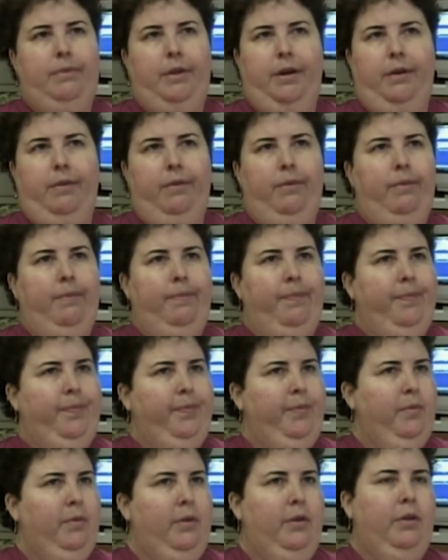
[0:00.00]
No.
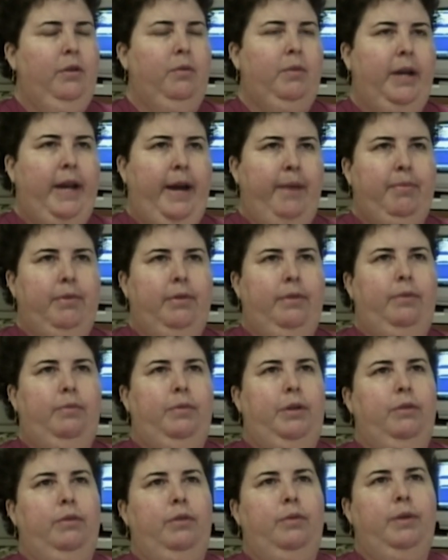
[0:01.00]
We don't know what happened.
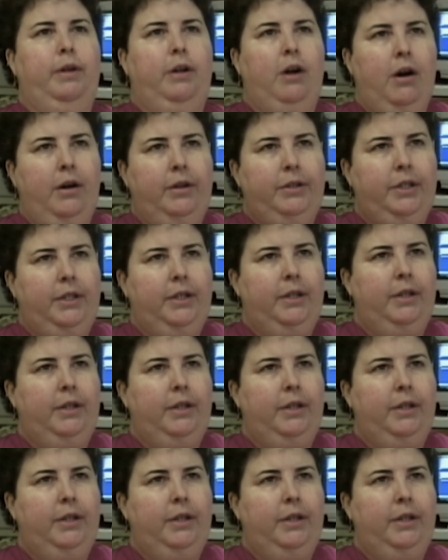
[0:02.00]
We don't know what caused